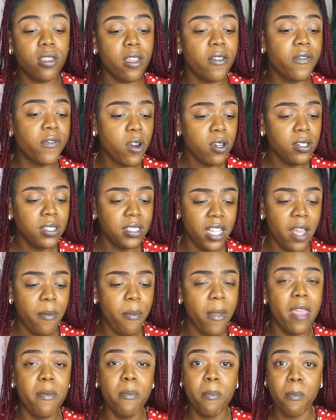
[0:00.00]
the first
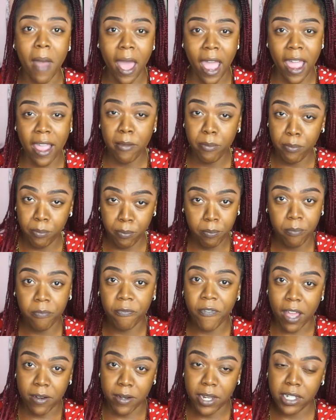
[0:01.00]
step in my
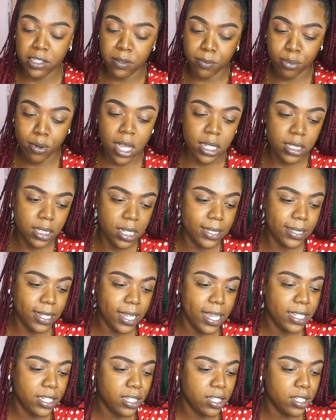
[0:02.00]
foundation process
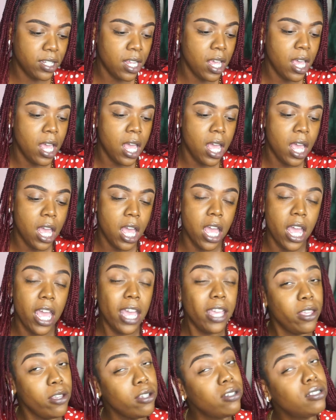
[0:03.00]
is,
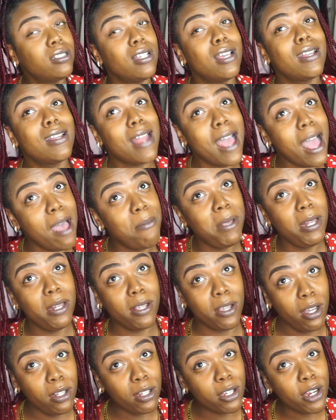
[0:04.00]
it used to not be
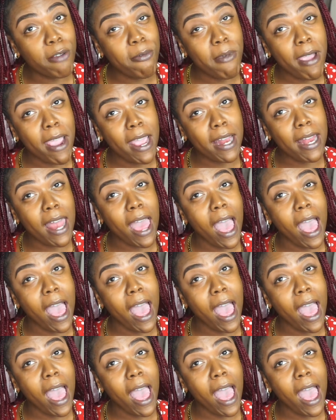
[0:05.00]
color correct.